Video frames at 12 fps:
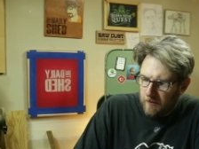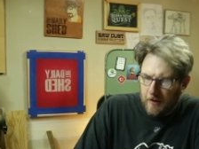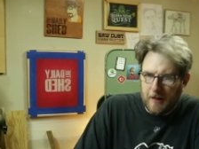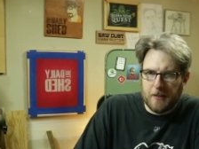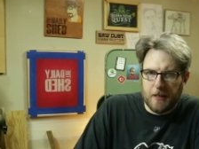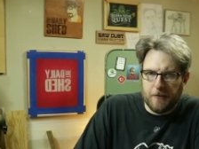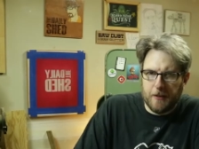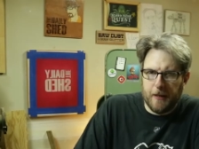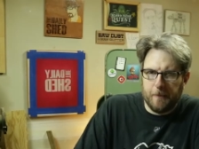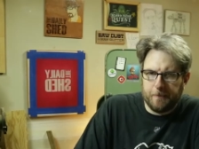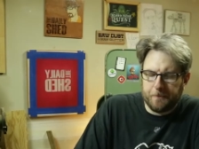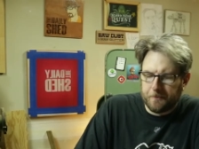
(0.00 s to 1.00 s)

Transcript: Very tough day.